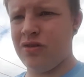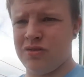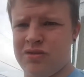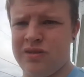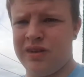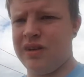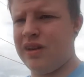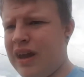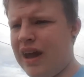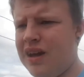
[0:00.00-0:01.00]
will
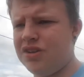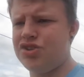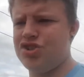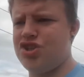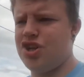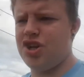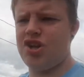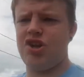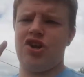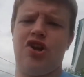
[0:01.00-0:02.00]
catch
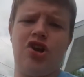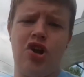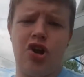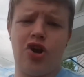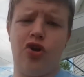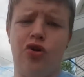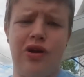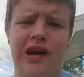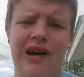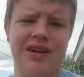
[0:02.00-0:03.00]
you
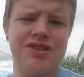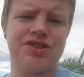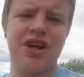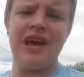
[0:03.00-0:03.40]
guys